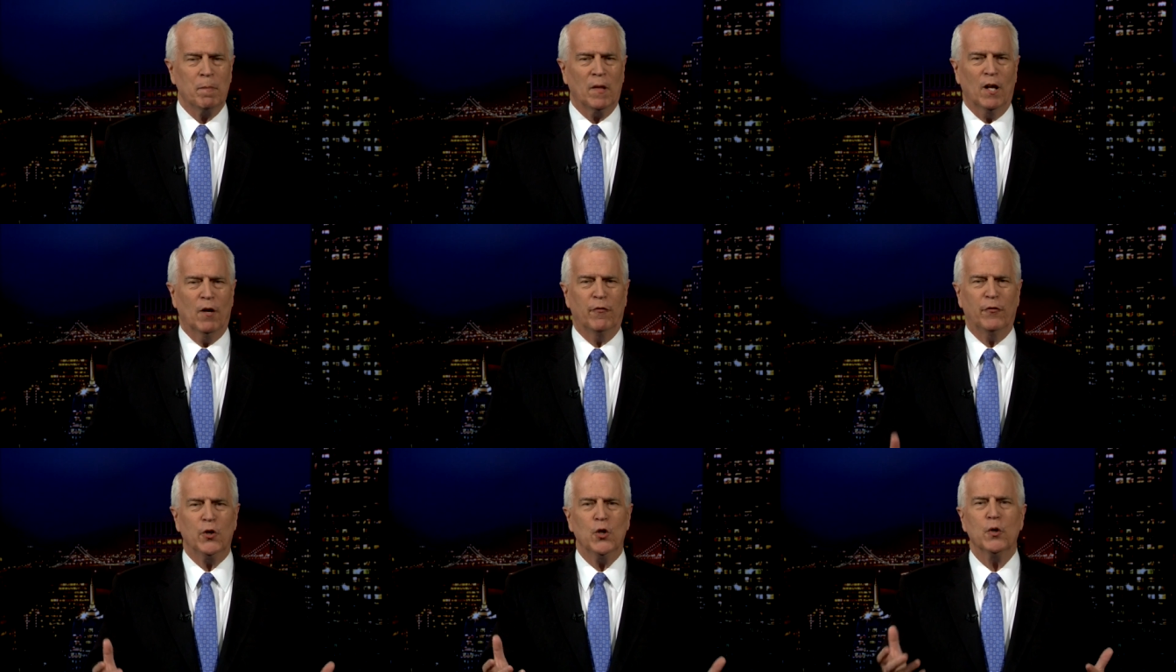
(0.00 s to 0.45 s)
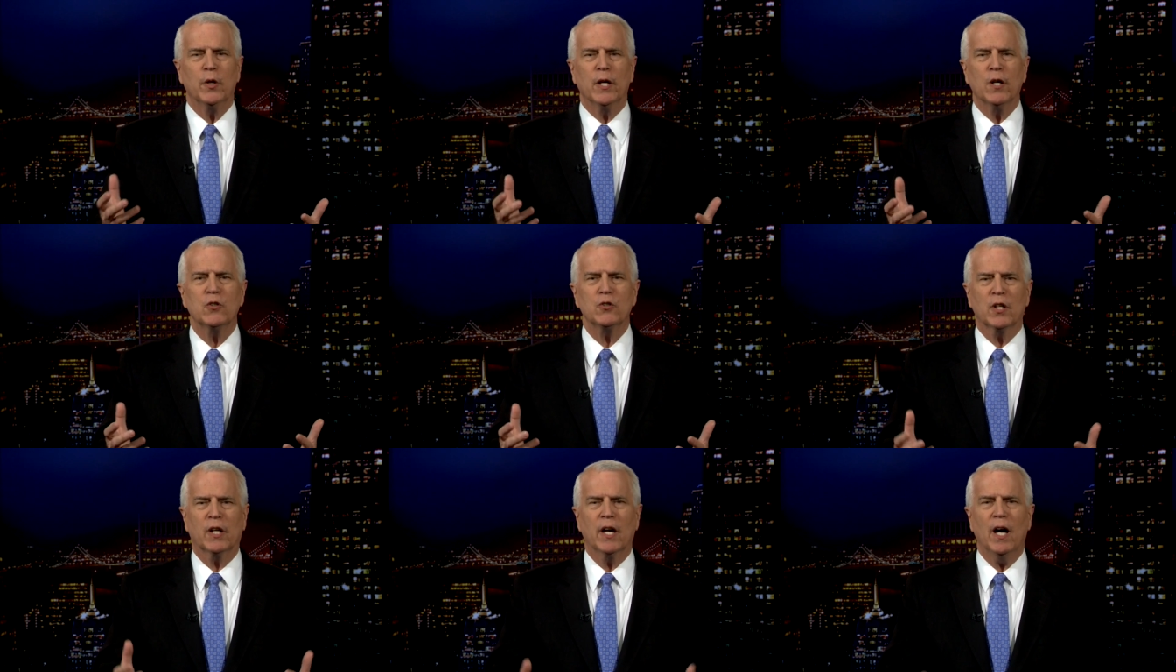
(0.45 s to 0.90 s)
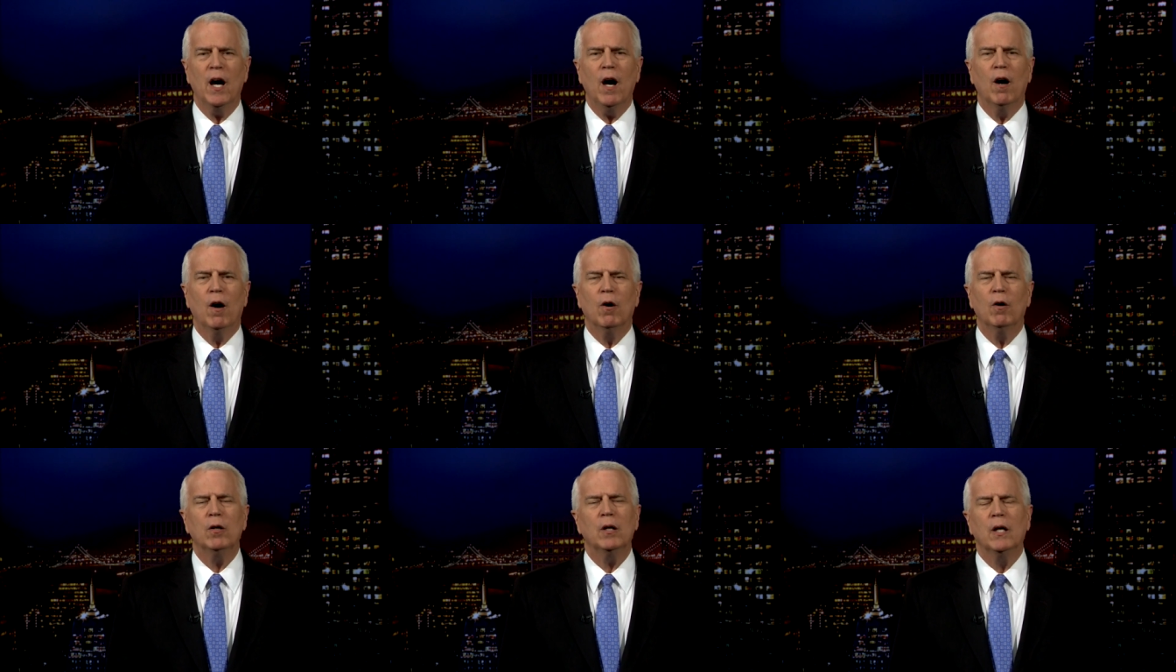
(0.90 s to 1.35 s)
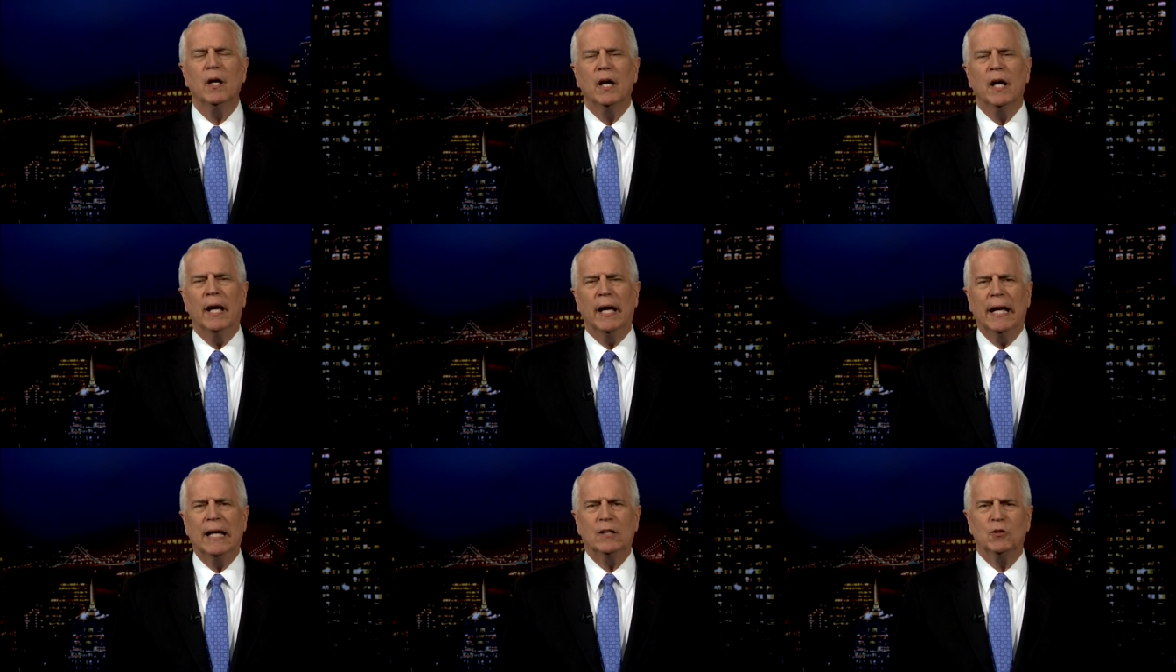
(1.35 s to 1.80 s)
A few years ago,
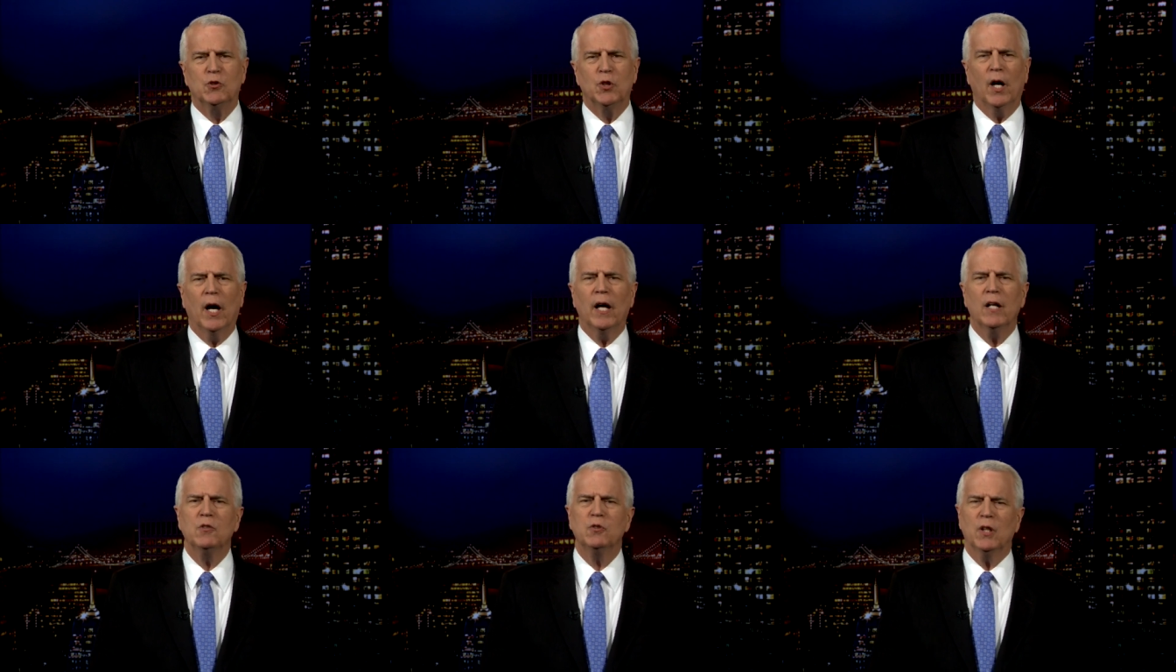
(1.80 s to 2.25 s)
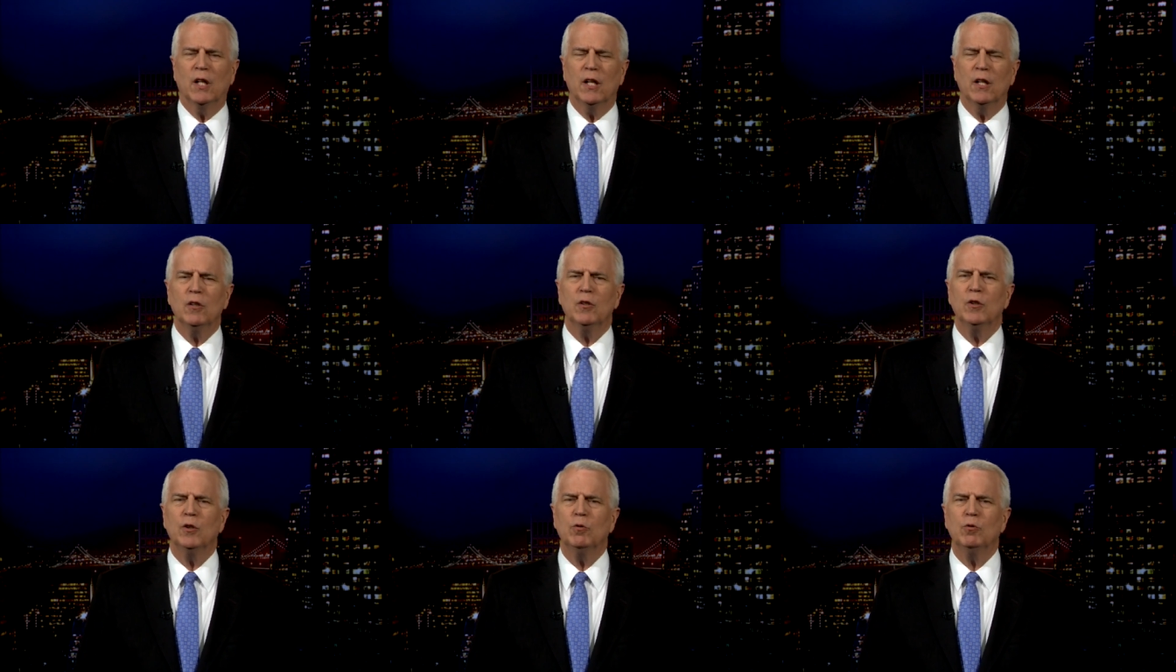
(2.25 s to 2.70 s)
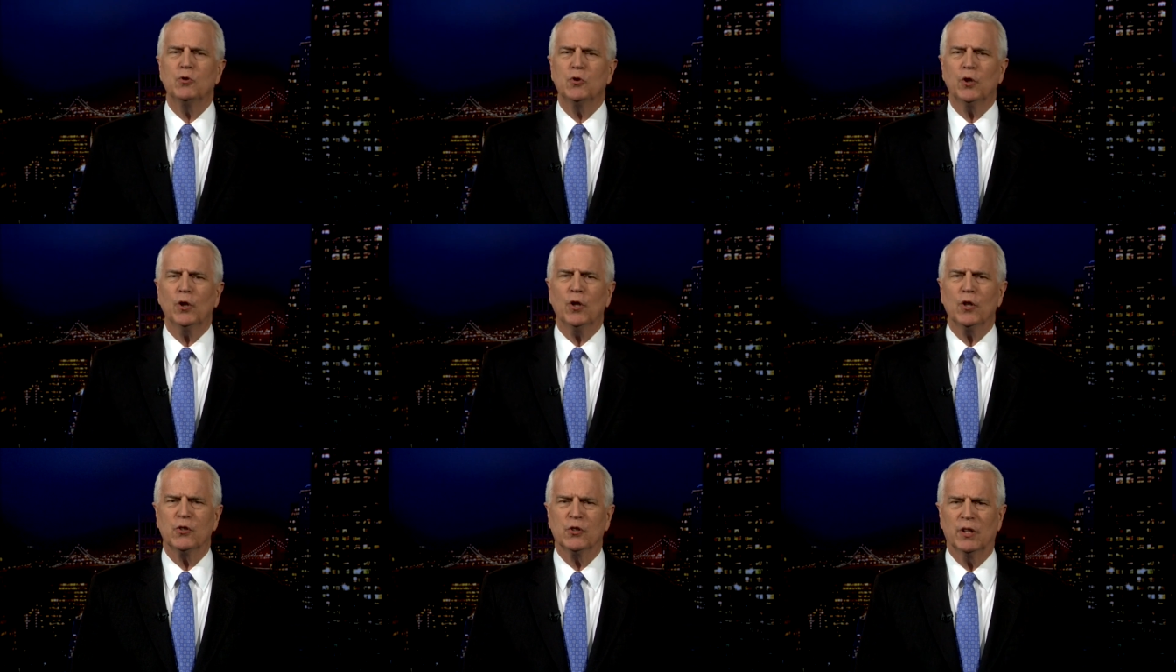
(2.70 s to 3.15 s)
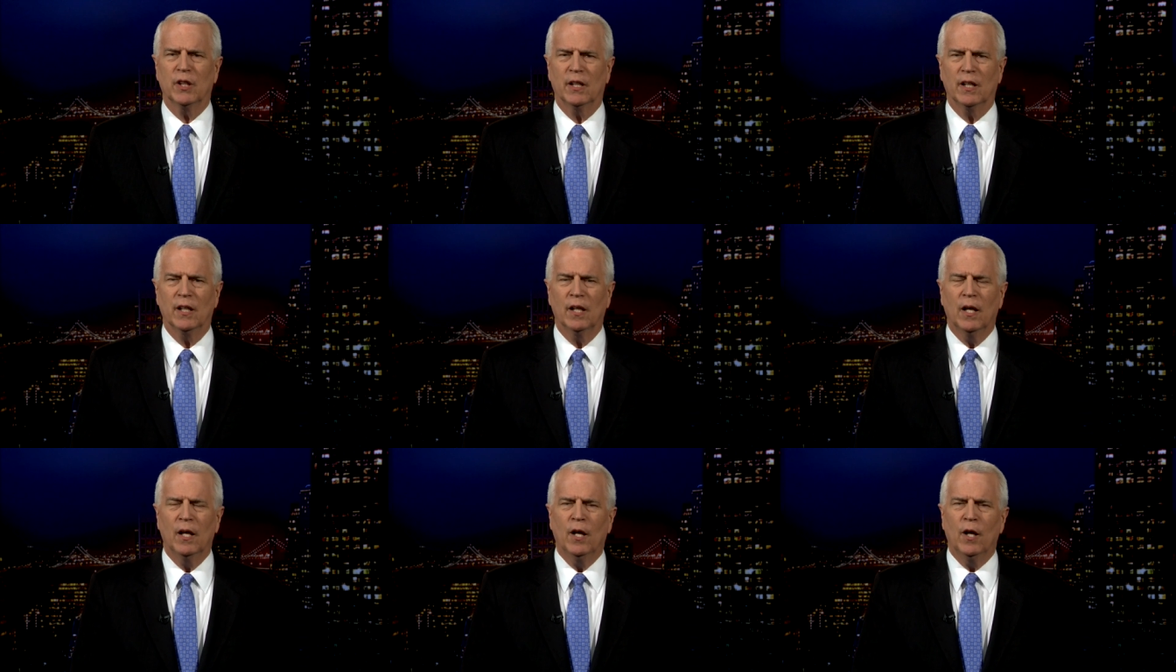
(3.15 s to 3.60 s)
a judge in New Jersey